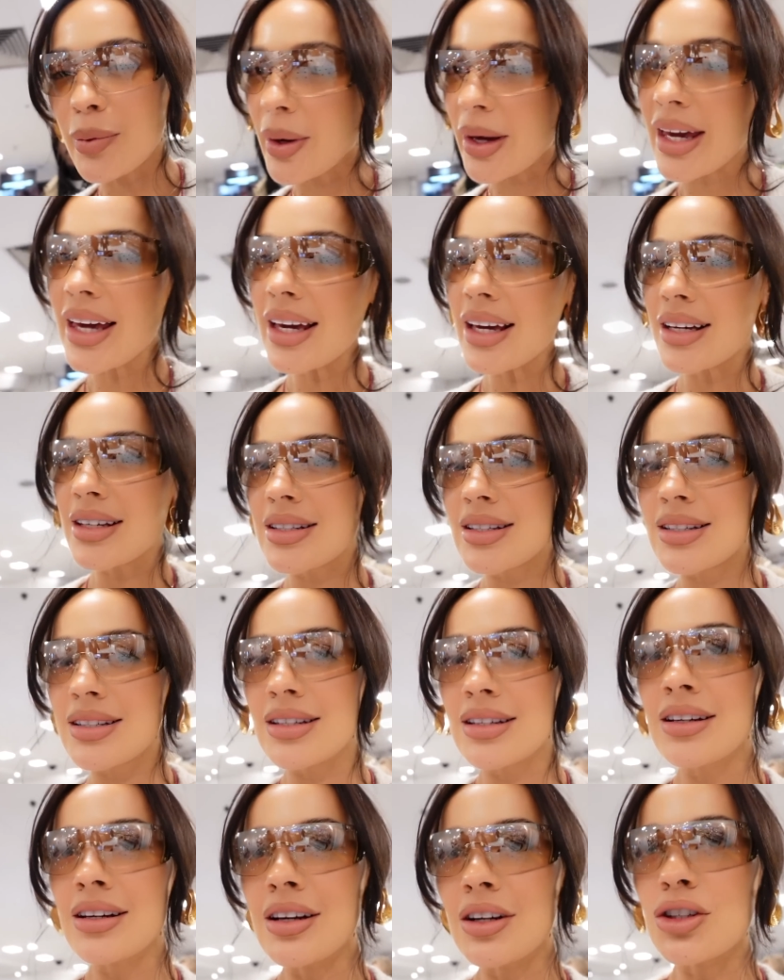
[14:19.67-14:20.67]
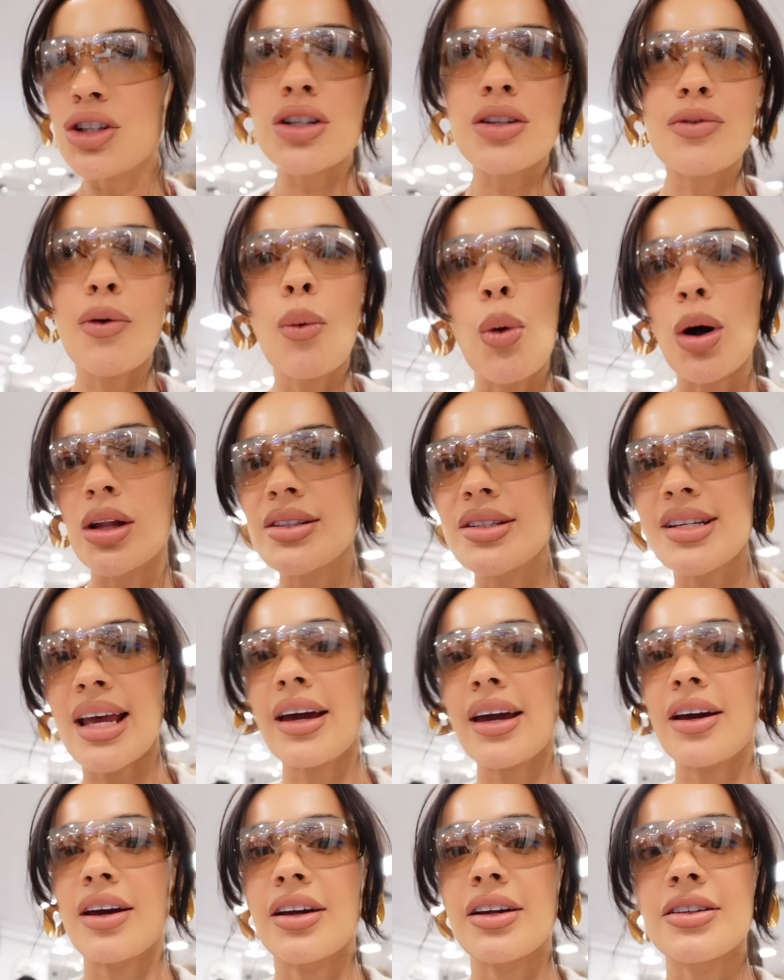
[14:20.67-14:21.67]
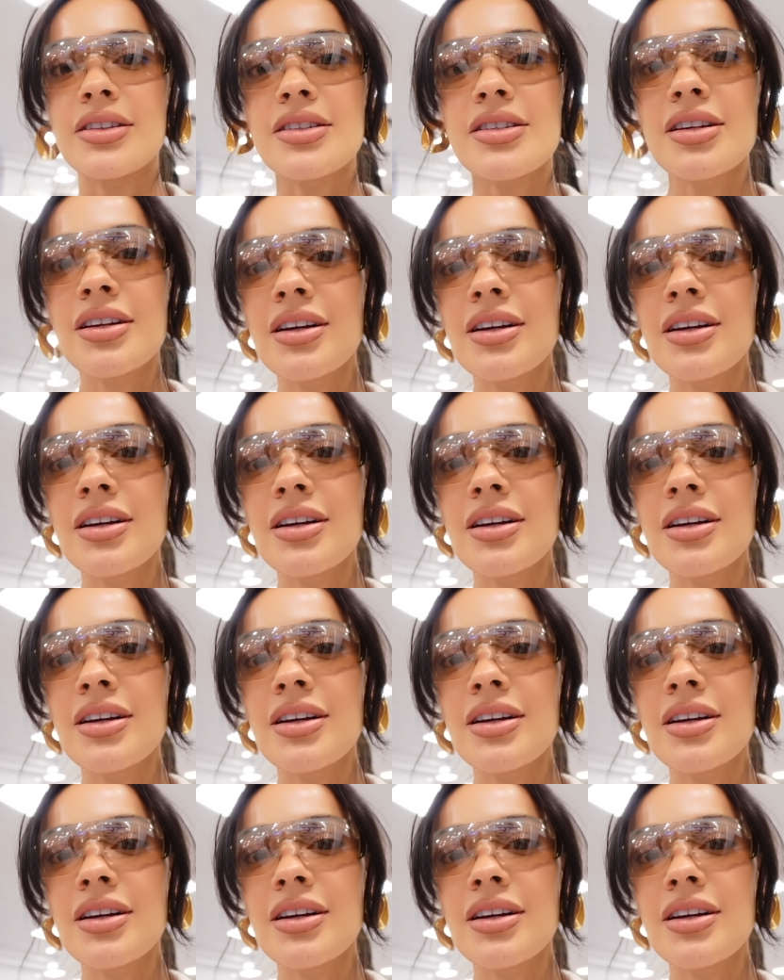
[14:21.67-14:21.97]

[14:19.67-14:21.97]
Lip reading: weeks just for 1 second.